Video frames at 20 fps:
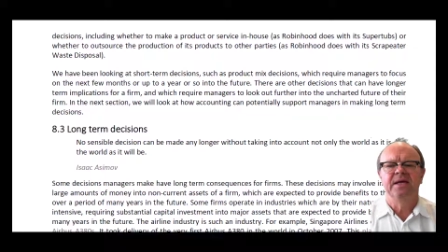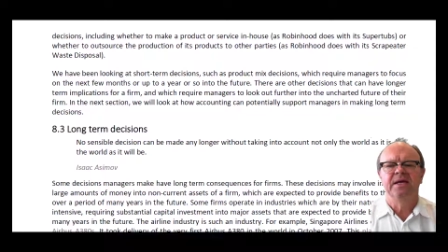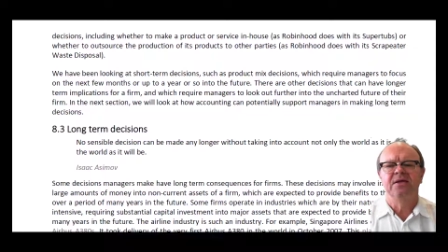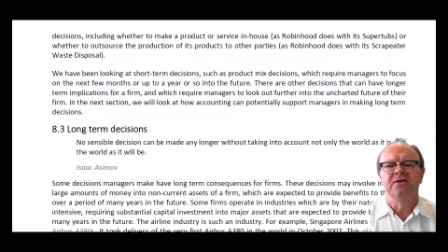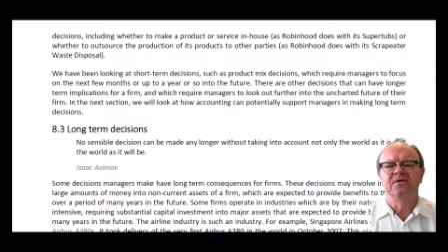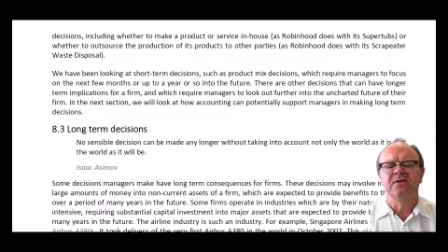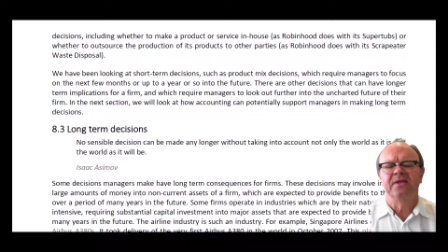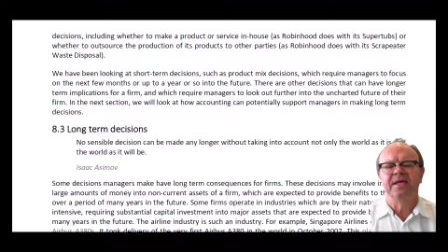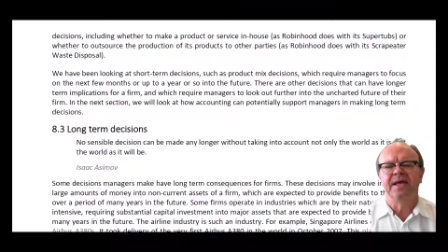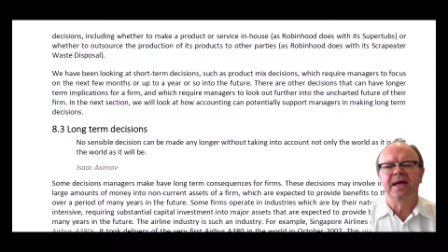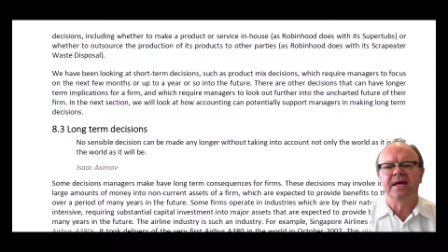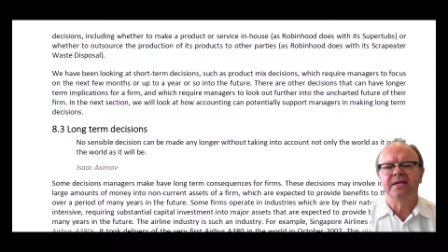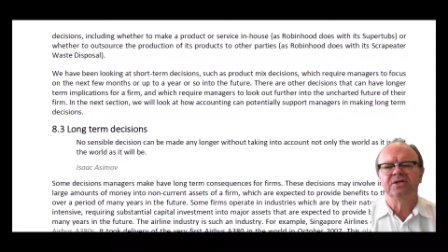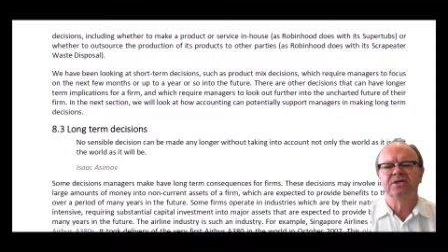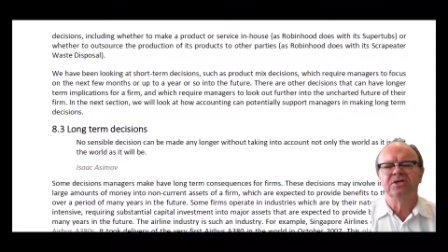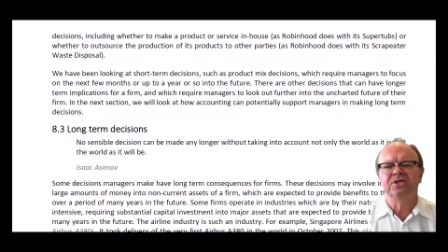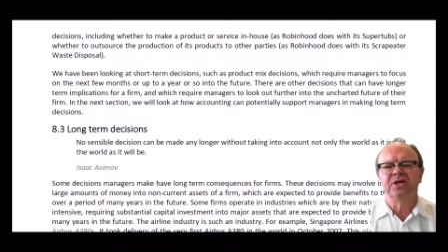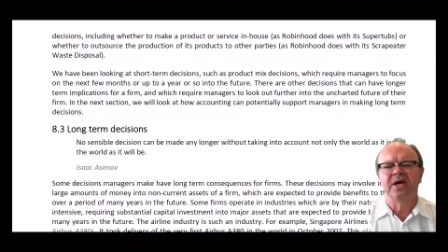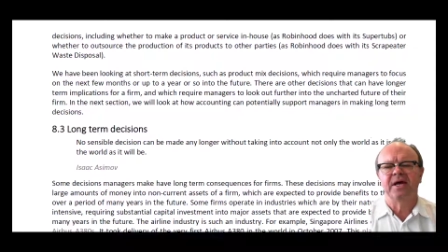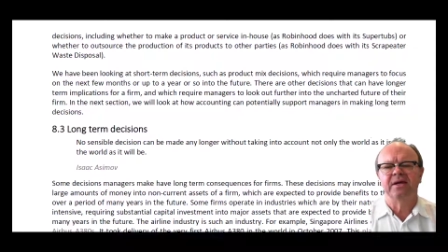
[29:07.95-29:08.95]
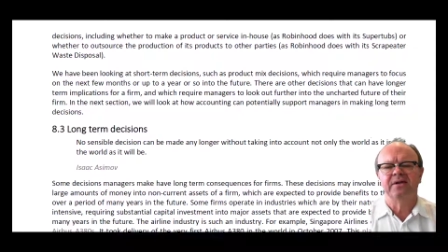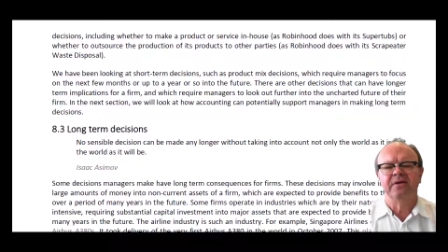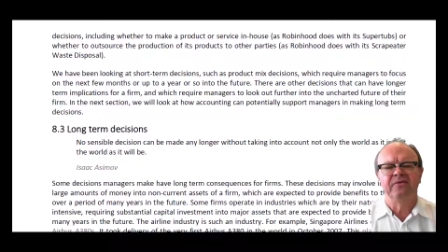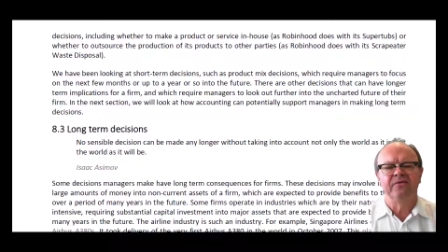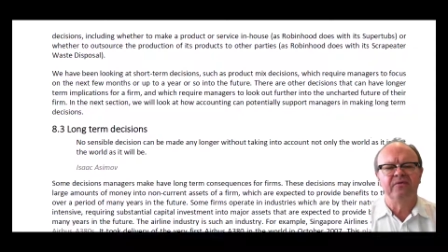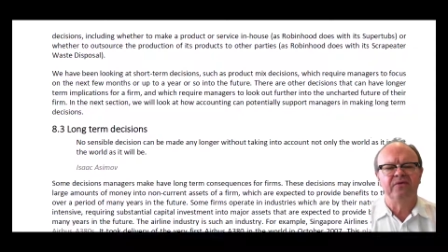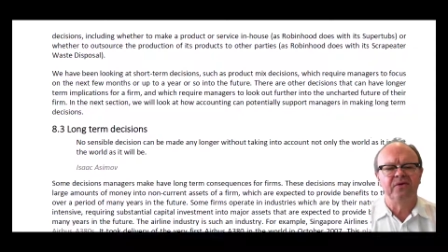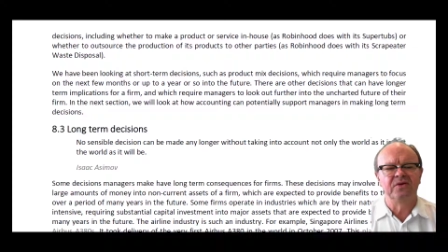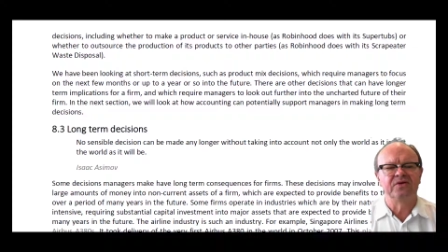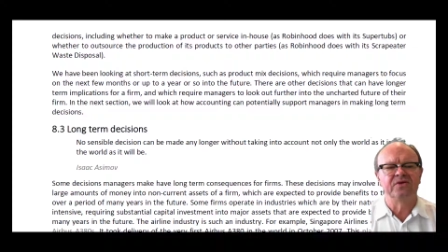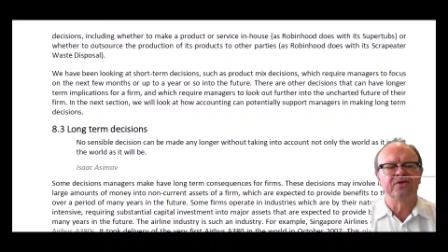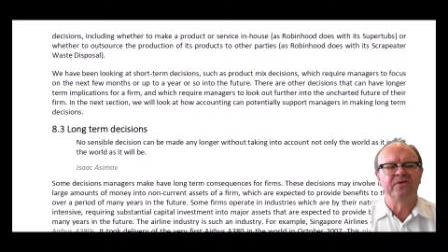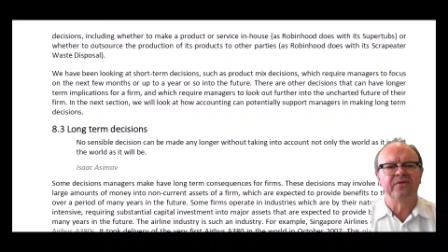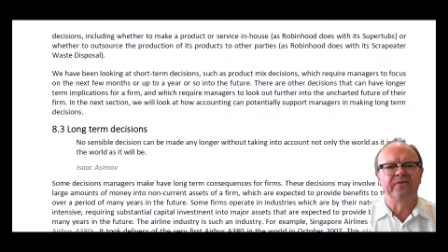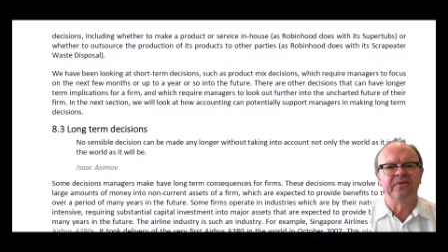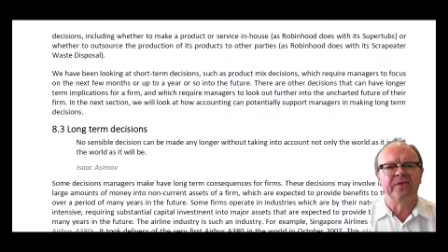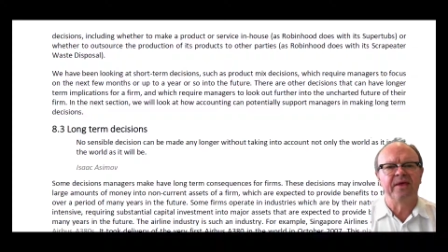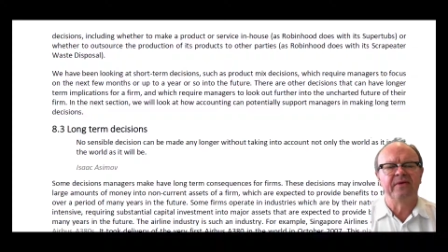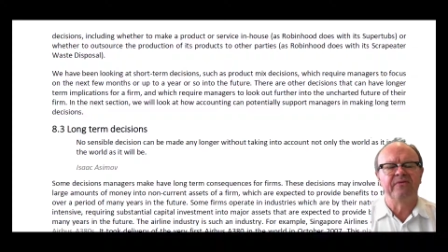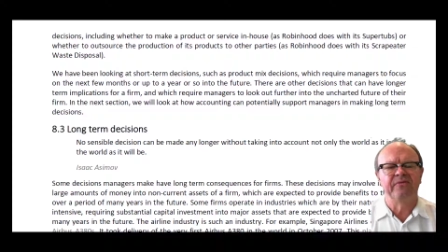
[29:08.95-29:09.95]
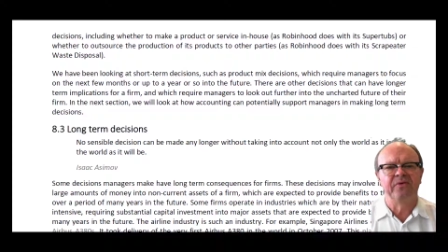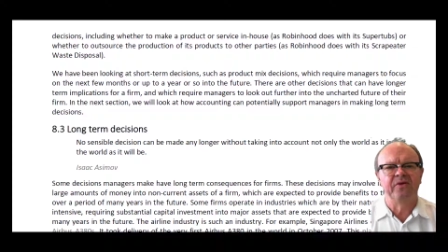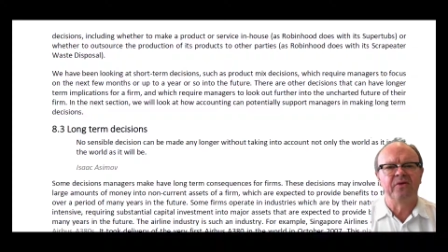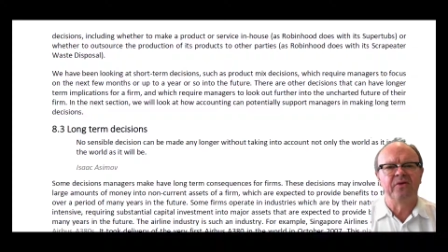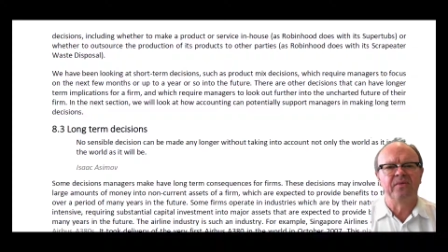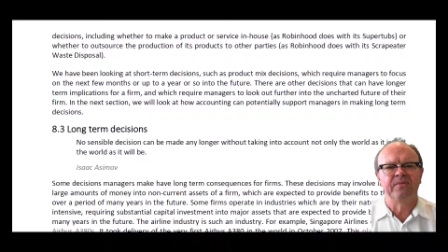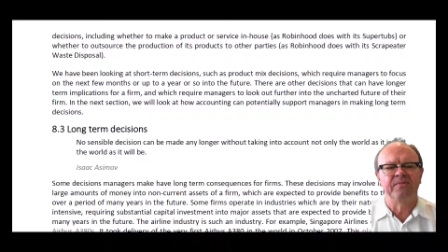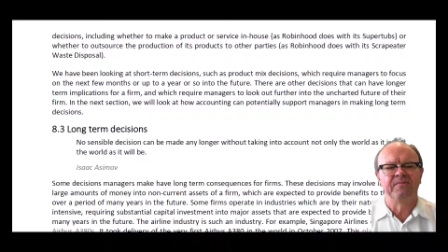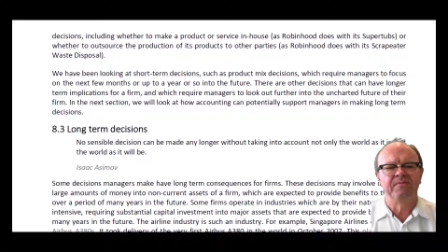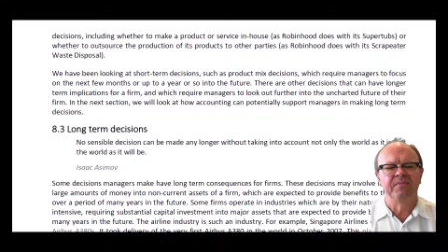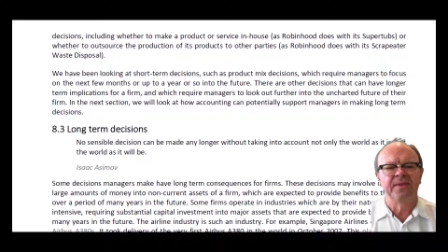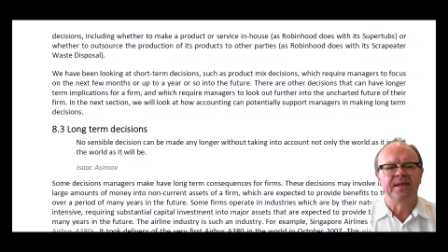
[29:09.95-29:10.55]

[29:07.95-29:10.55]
into the uncharted future of their firm.